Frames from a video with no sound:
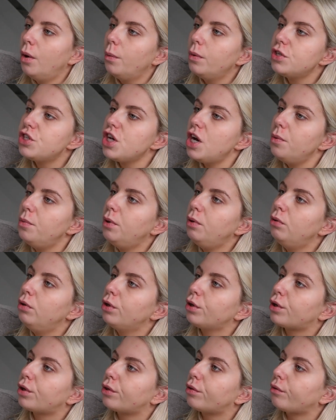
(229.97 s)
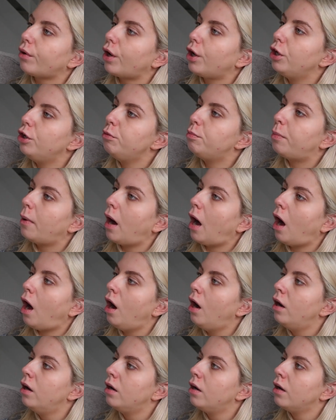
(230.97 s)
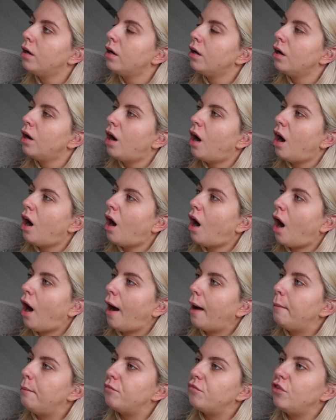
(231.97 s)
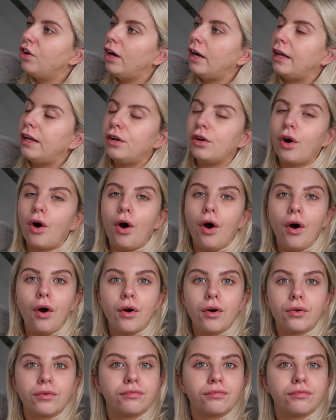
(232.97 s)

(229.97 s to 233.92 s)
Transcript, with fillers: which I will look through, but I'm really not